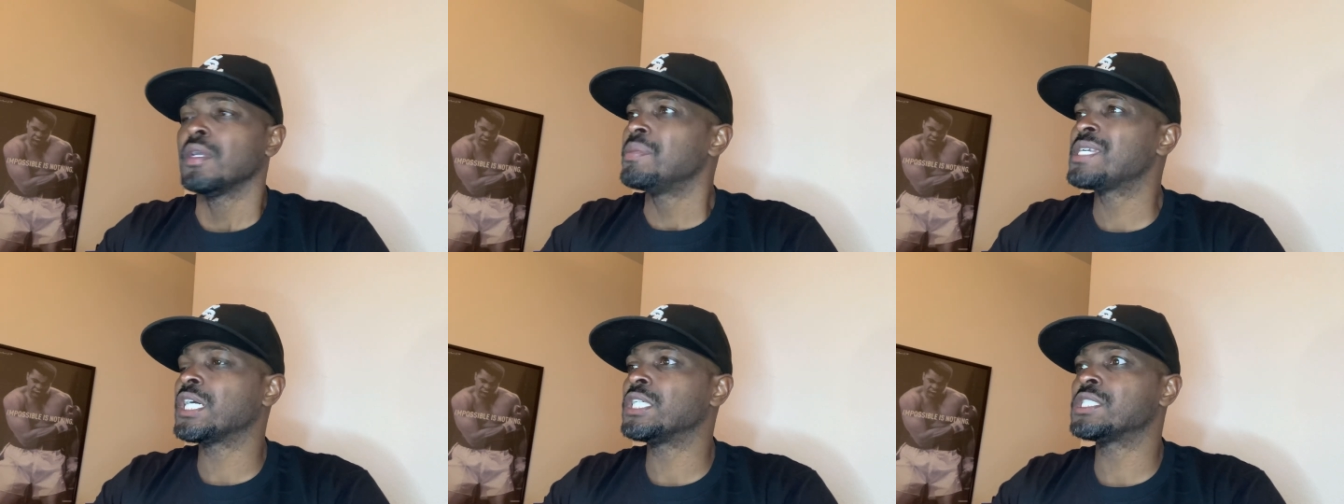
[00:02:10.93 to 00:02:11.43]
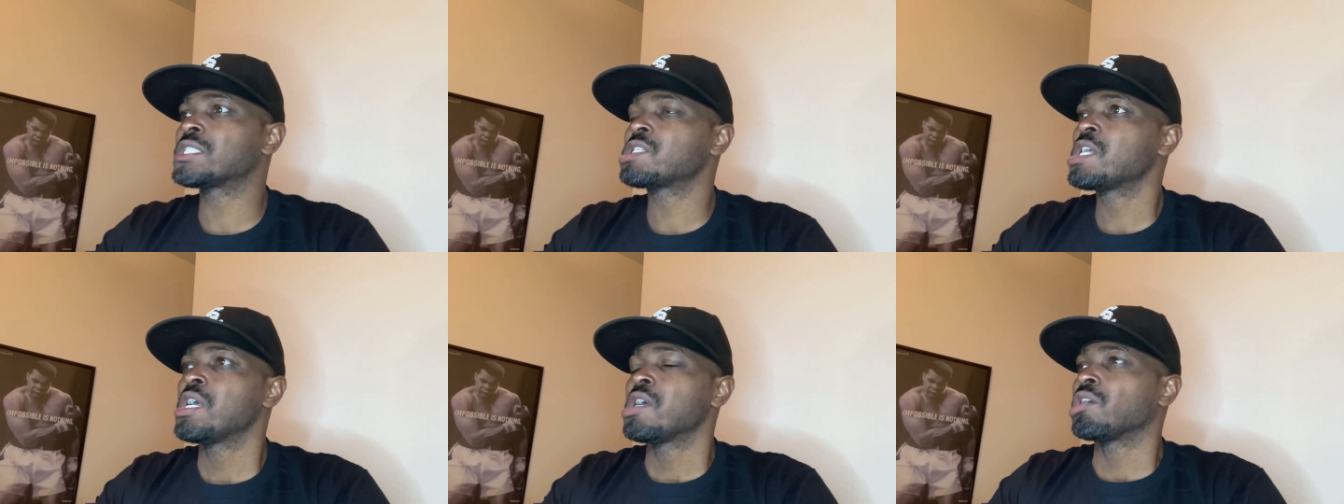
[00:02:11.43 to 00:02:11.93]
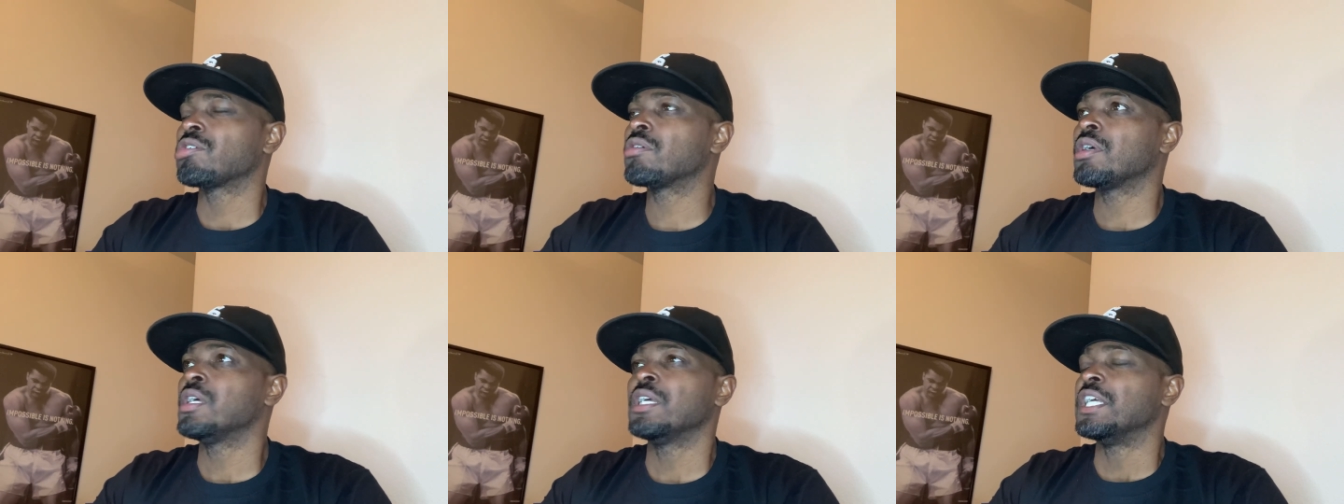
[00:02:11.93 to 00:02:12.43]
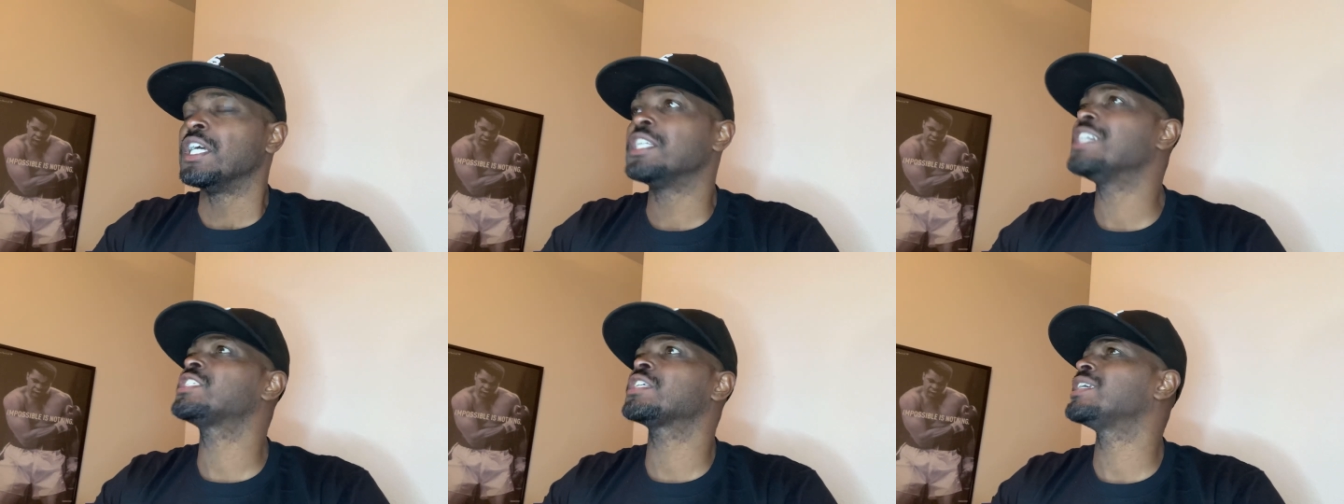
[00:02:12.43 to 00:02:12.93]
because uh,
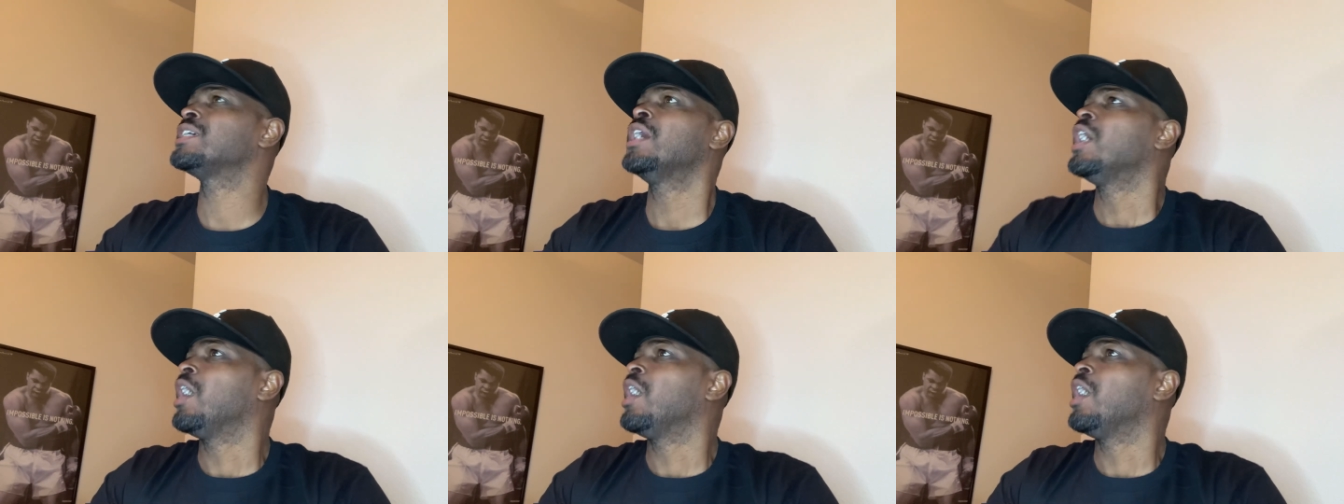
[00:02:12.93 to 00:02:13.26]
initially